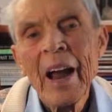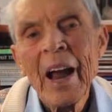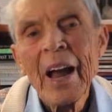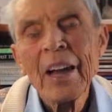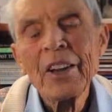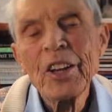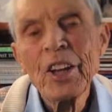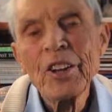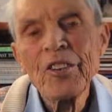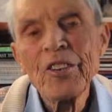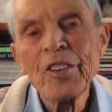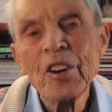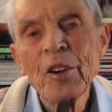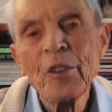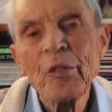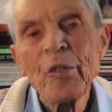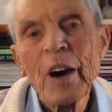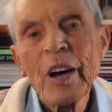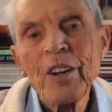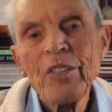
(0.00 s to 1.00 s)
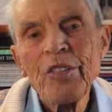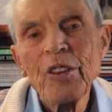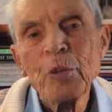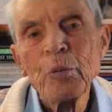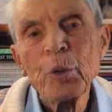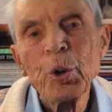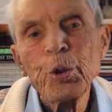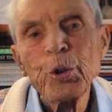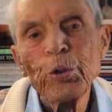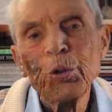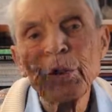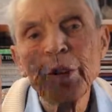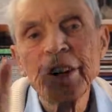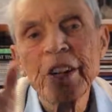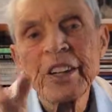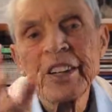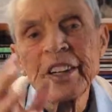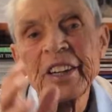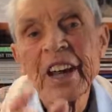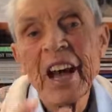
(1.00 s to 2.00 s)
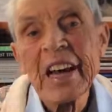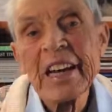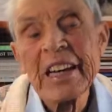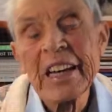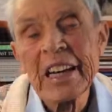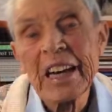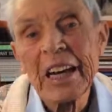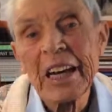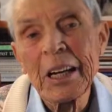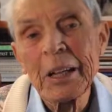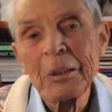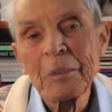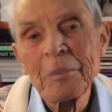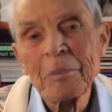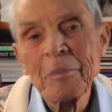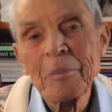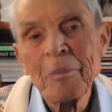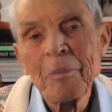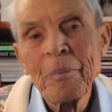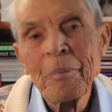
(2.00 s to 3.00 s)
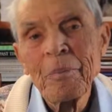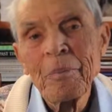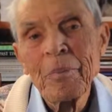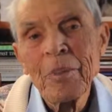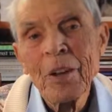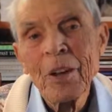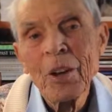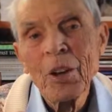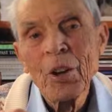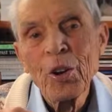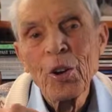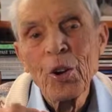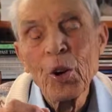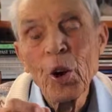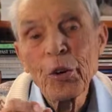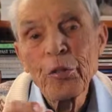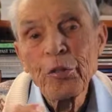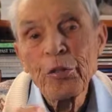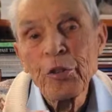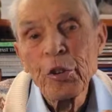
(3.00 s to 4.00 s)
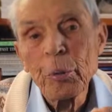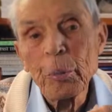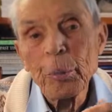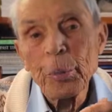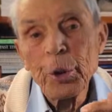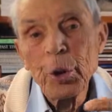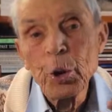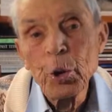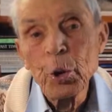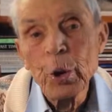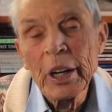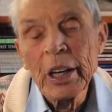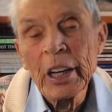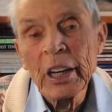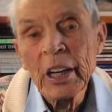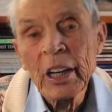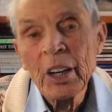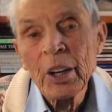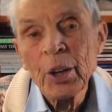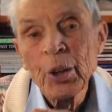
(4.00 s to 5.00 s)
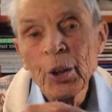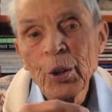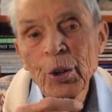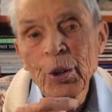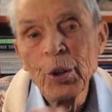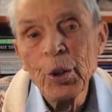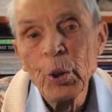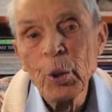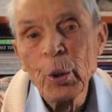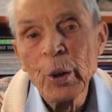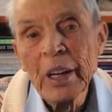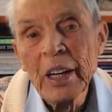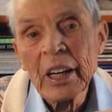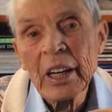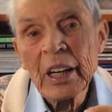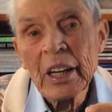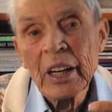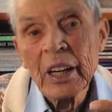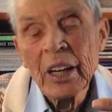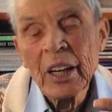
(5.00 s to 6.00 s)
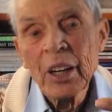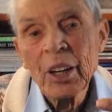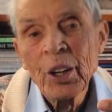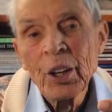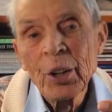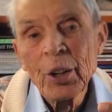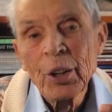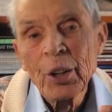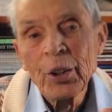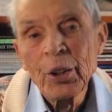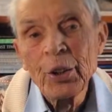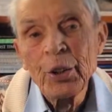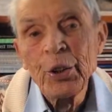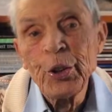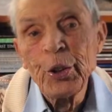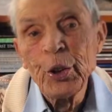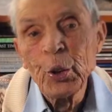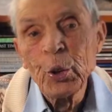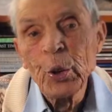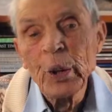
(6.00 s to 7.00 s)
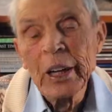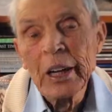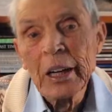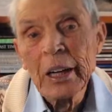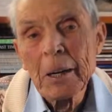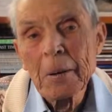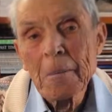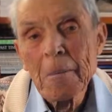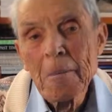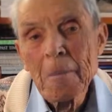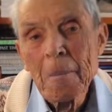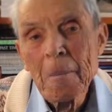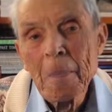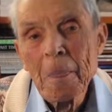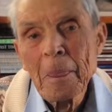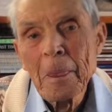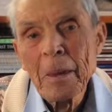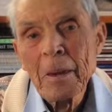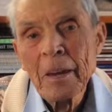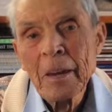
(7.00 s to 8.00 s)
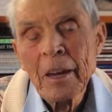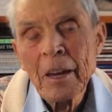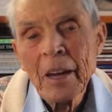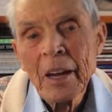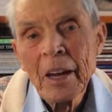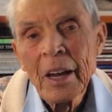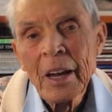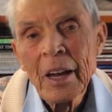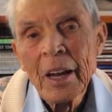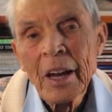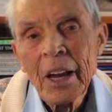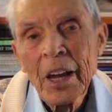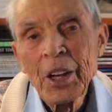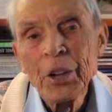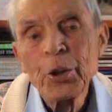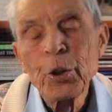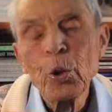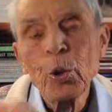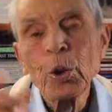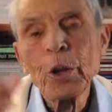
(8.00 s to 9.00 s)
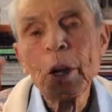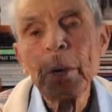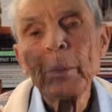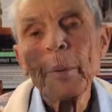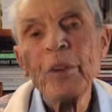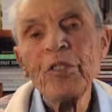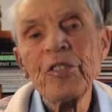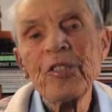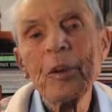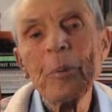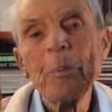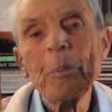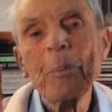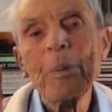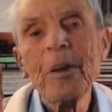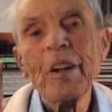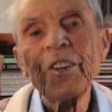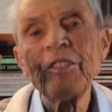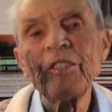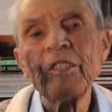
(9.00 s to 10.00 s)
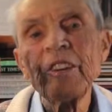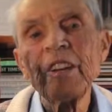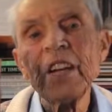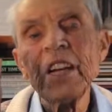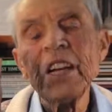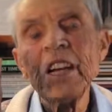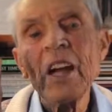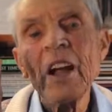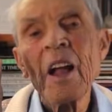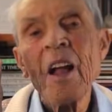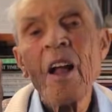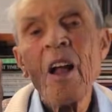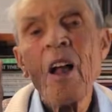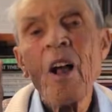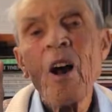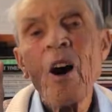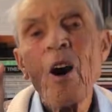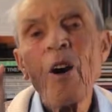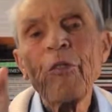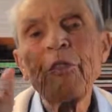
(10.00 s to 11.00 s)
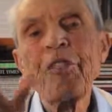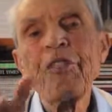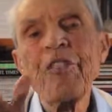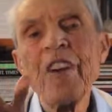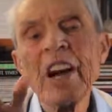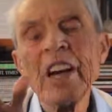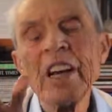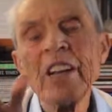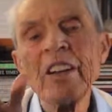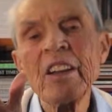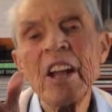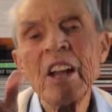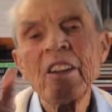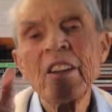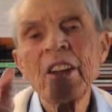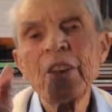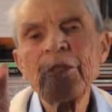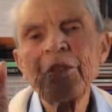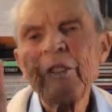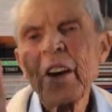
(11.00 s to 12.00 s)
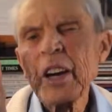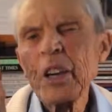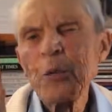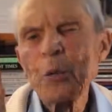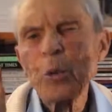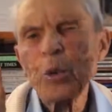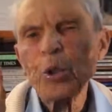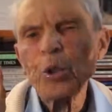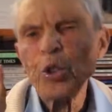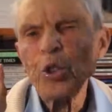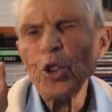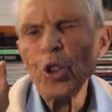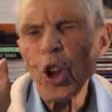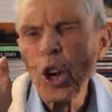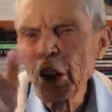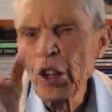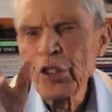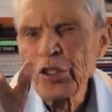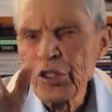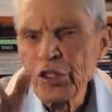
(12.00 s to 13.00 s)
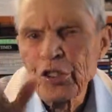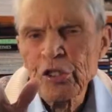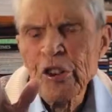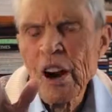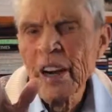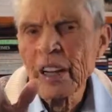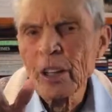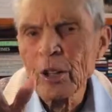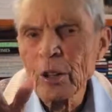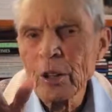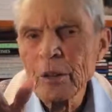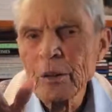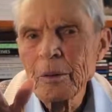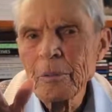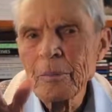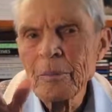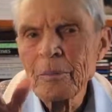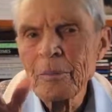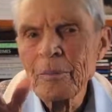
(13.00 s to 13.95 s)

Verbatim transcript: and that salvation was for the taking, not from doing, doing, doing. He taught him the simplicity of faith, that faith was not a struggle.